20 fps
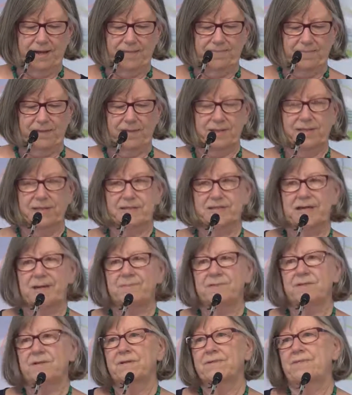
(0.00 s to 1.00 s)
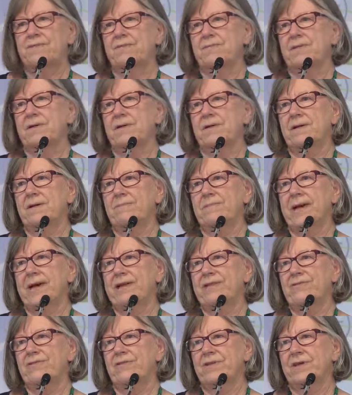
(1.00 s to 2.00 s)
He adapted it from a
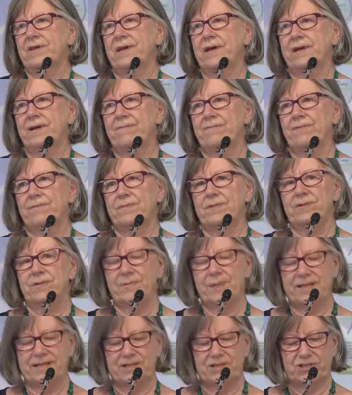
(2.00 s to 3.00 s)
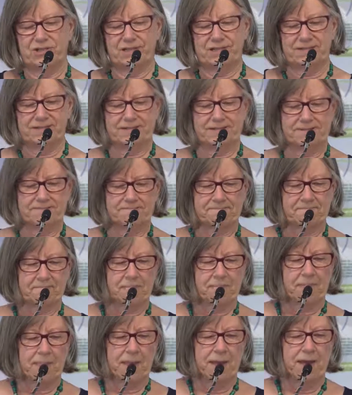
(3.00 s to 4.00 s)
mantra that came from the Upanishads.
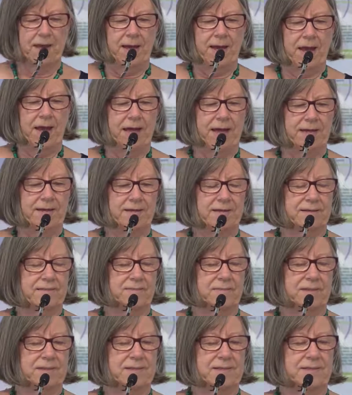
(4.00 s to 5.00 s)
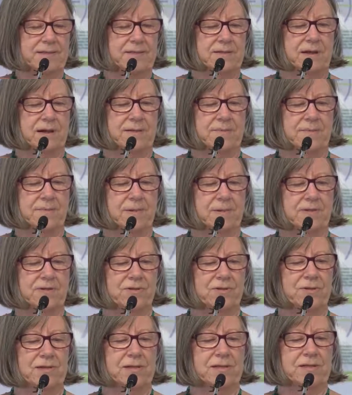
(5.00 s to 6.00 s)
And I belong
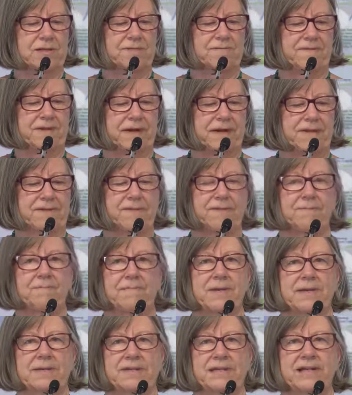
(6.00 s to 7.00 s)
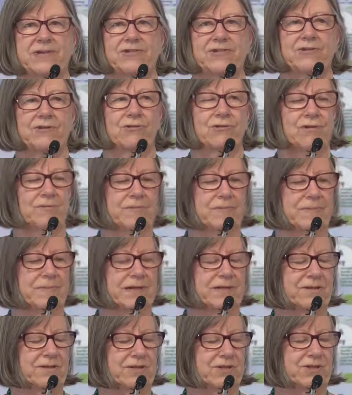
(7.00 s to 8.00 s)
to an interfaith meditation group. We
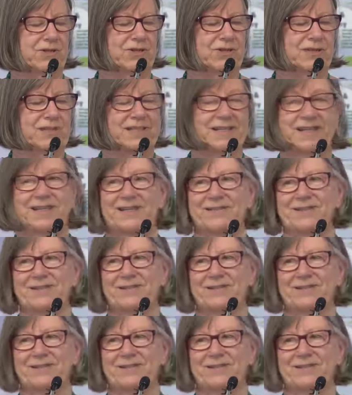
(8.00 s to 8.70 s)
meet on a Tuesday, and it's